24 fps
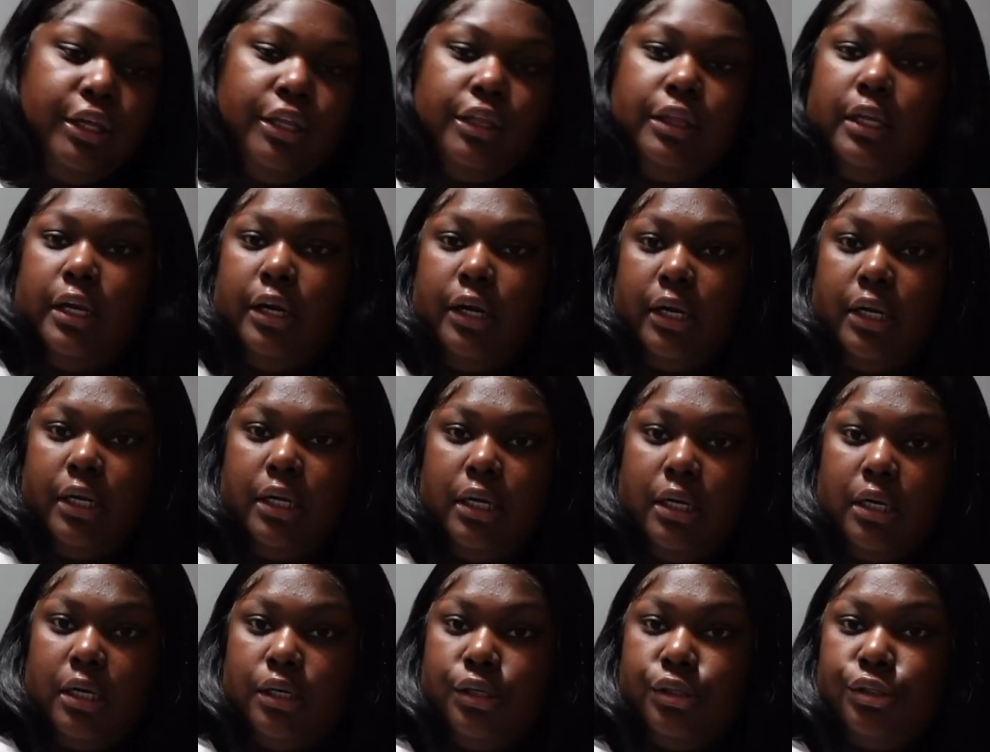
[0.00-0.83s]
they're
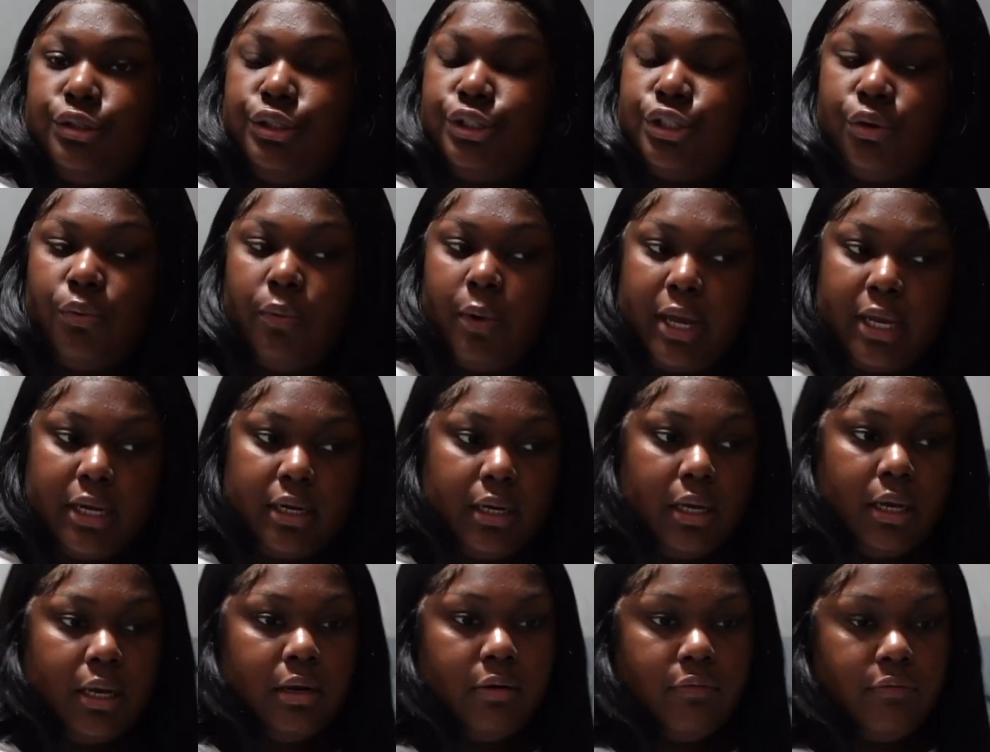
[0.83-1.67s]
here, so why
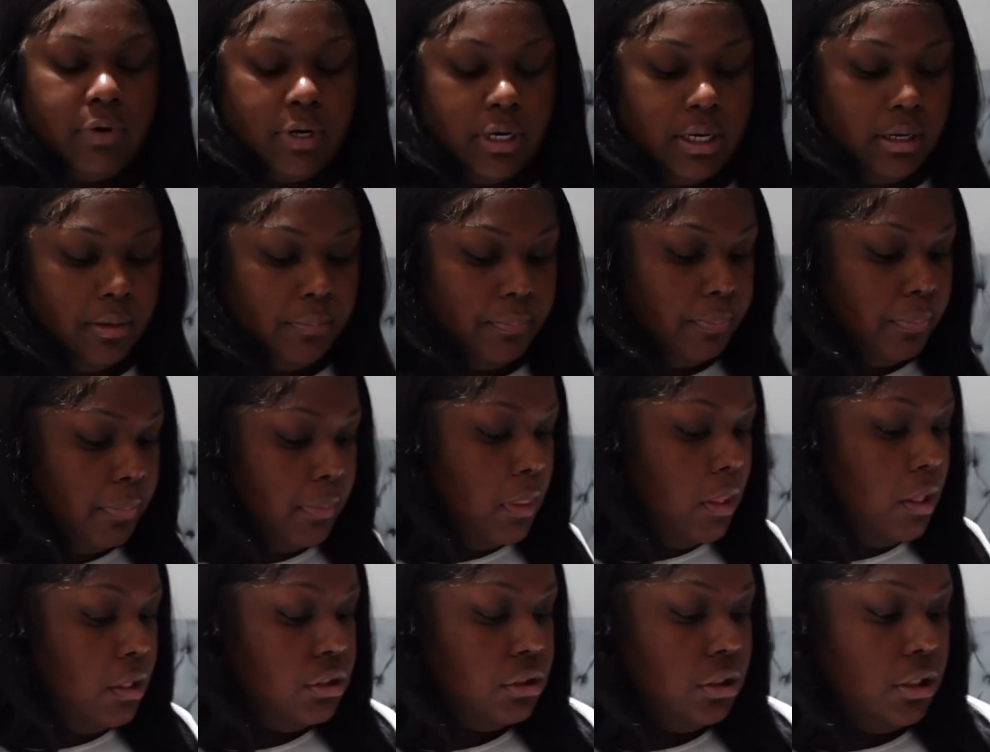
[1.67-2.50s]
not, right?
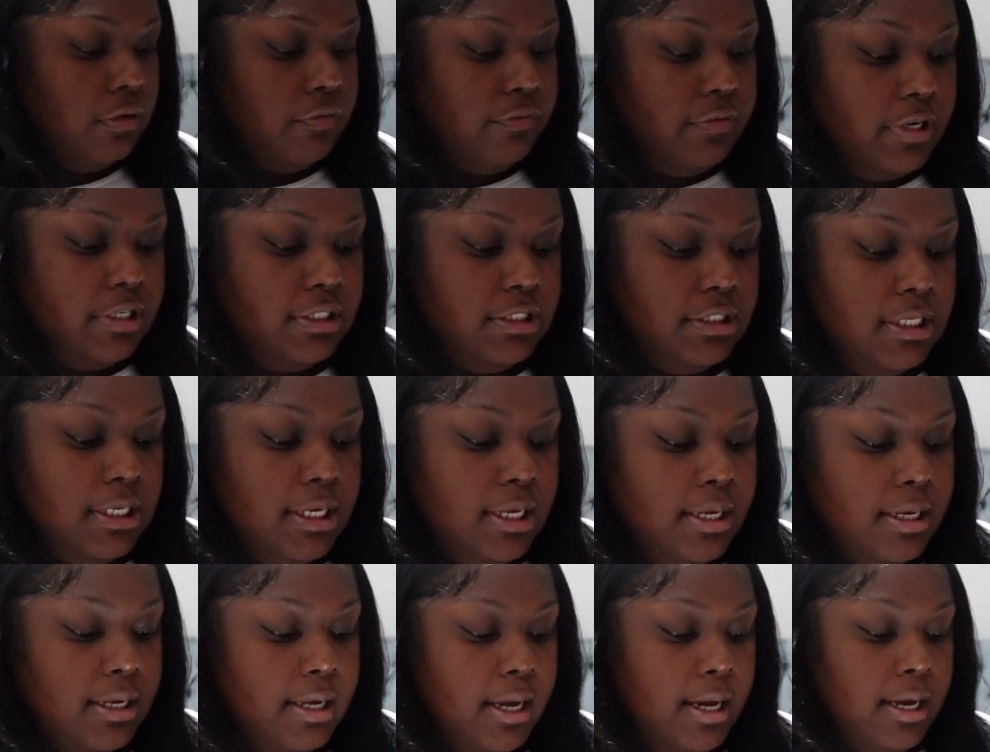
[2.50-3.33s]
So the first thing
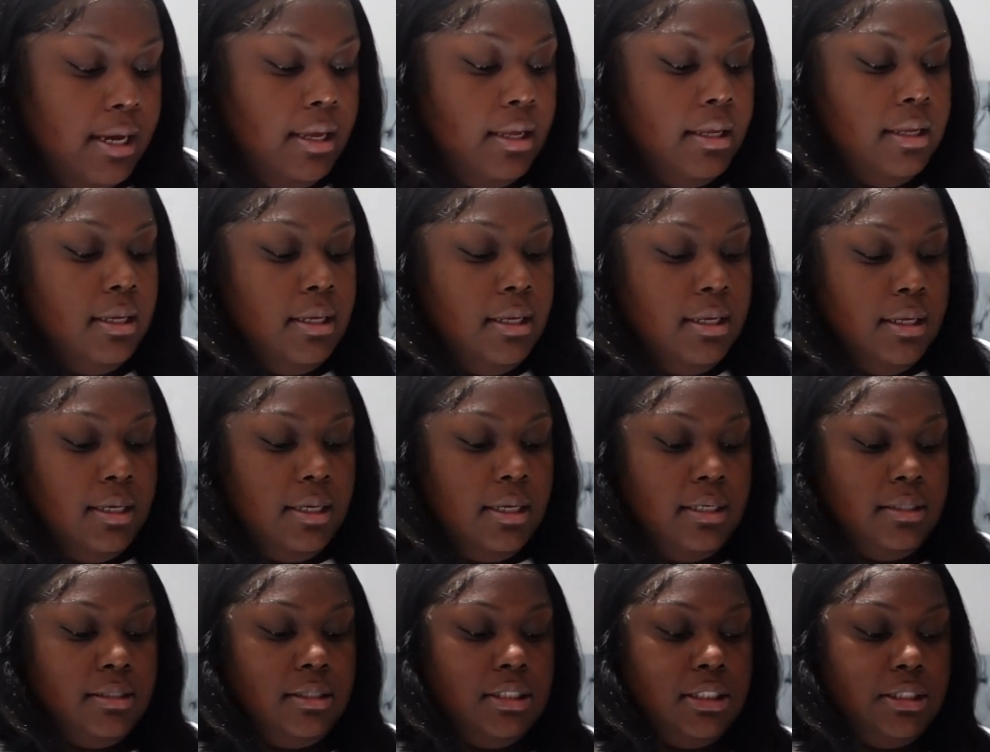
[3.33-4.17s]
I got
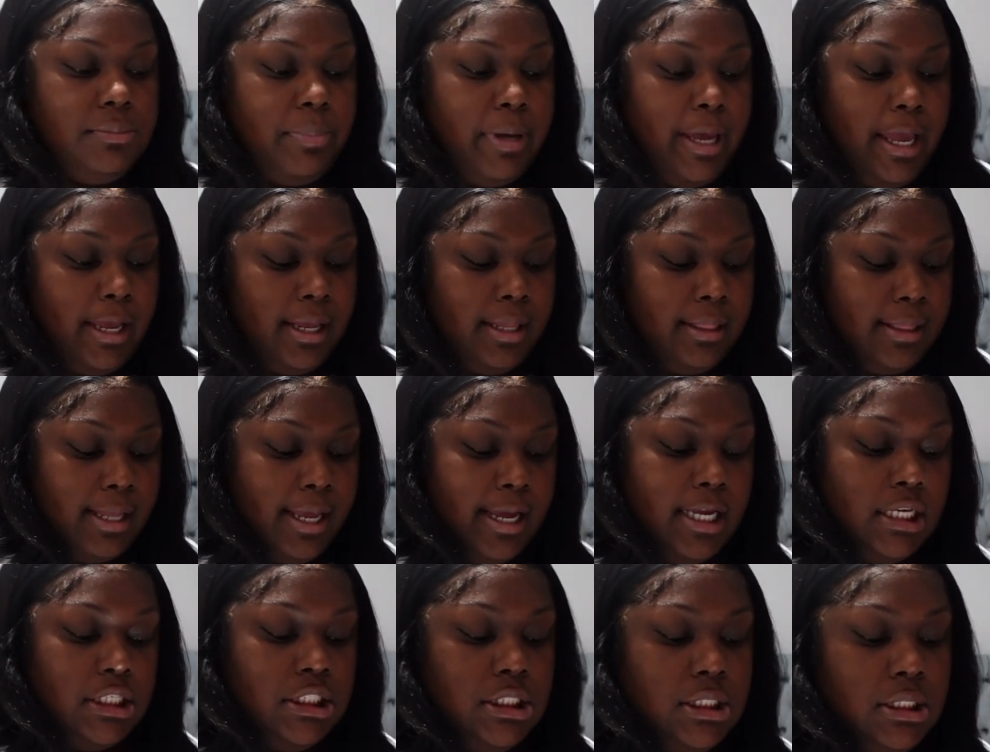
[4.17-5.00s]
is this pack of
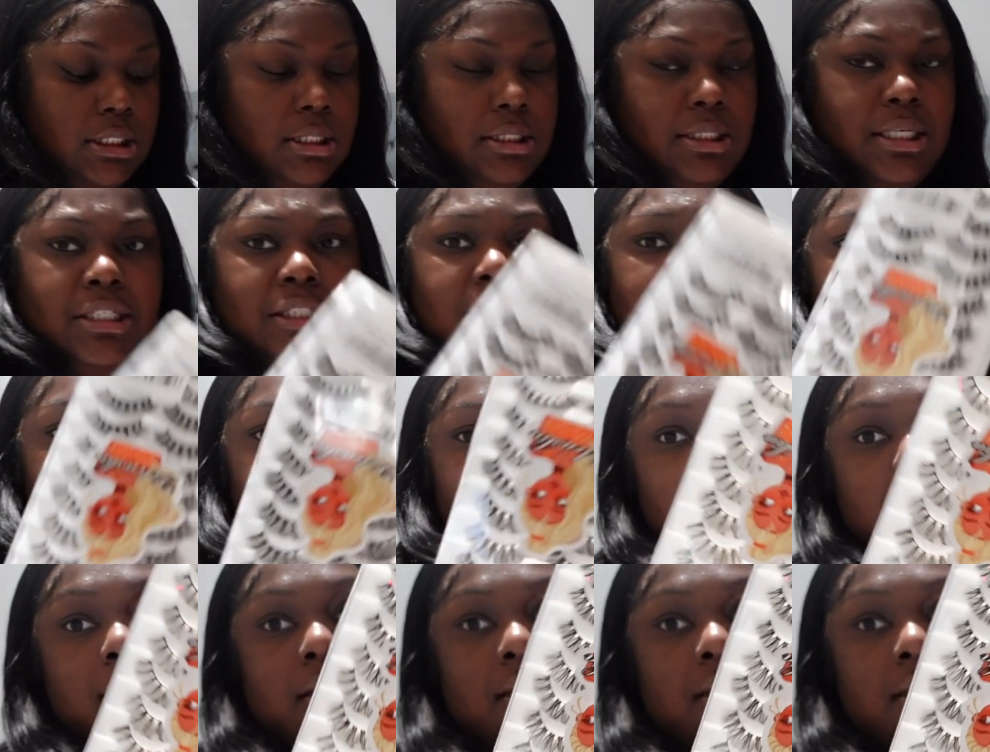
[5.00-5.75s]
lashes. I just got